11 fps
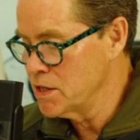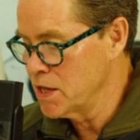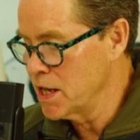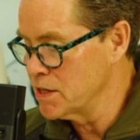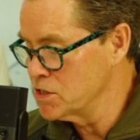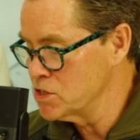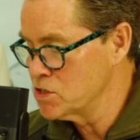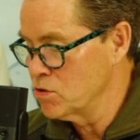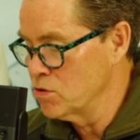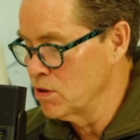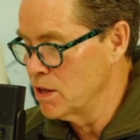again, just
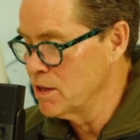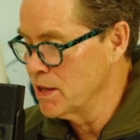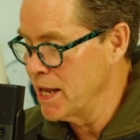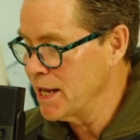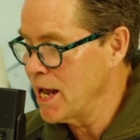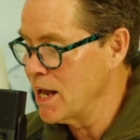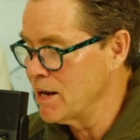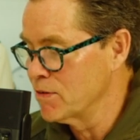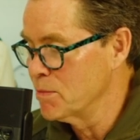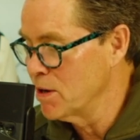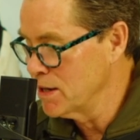so hang on,
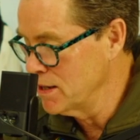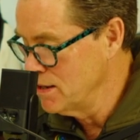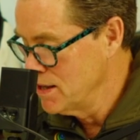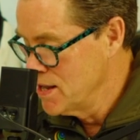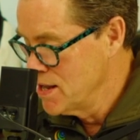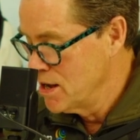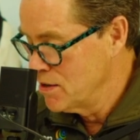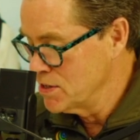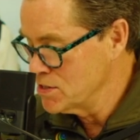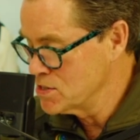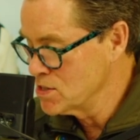everybody.
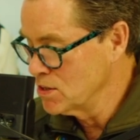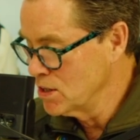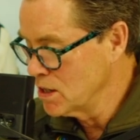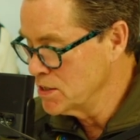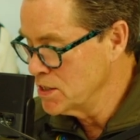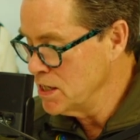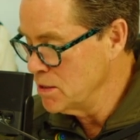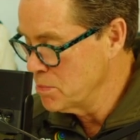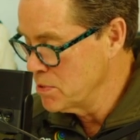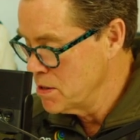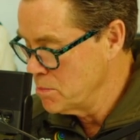this is a little deep,
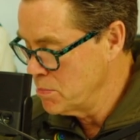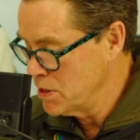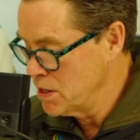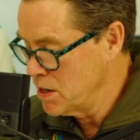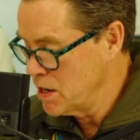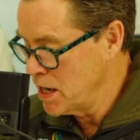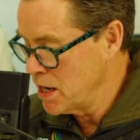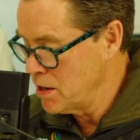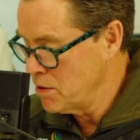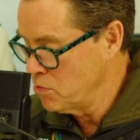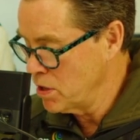yeah. but uh,
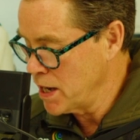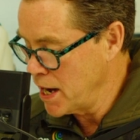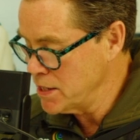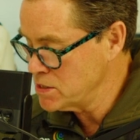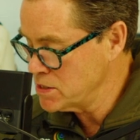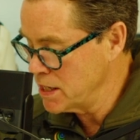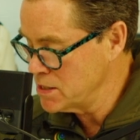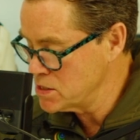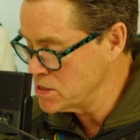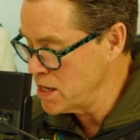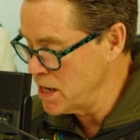well, Einstein
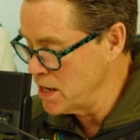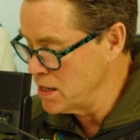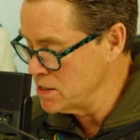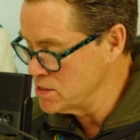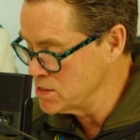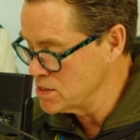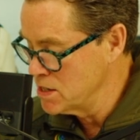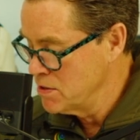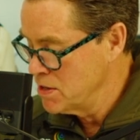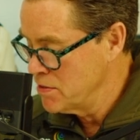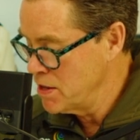says
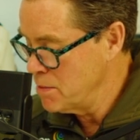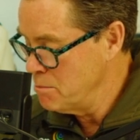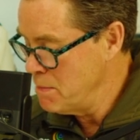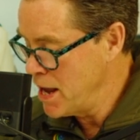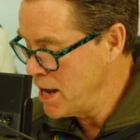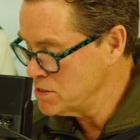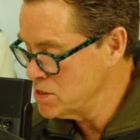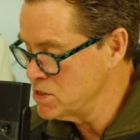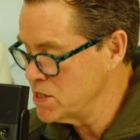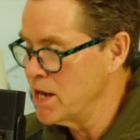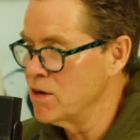that mass
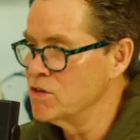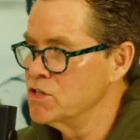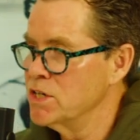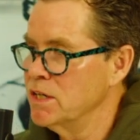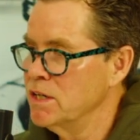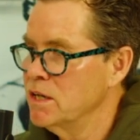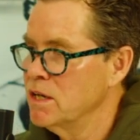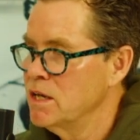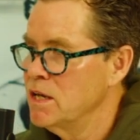is energy,